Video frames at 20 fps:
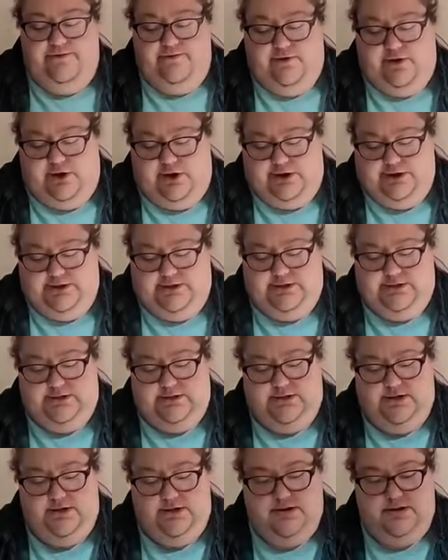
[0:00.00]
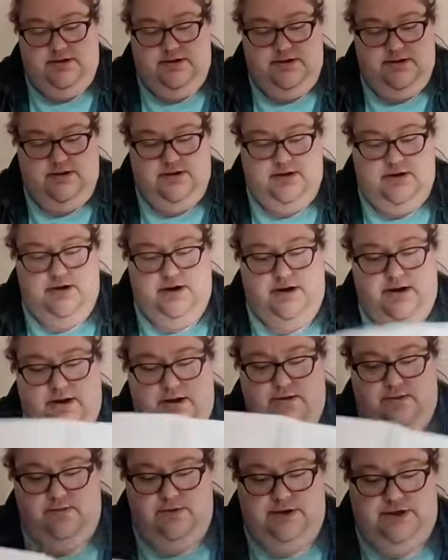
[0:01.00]
floss,
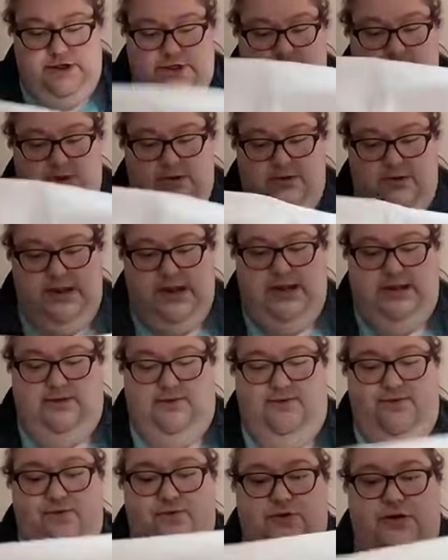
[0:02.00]
which it's full